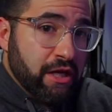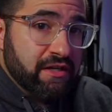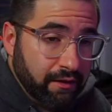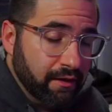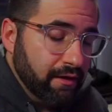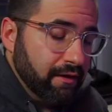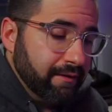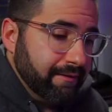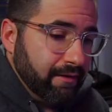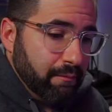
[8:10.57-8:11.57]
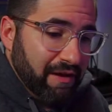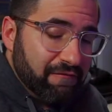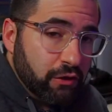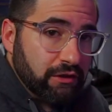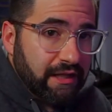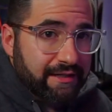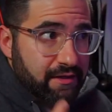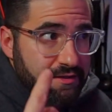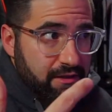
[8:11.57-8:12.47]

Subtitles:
Here's with your key light,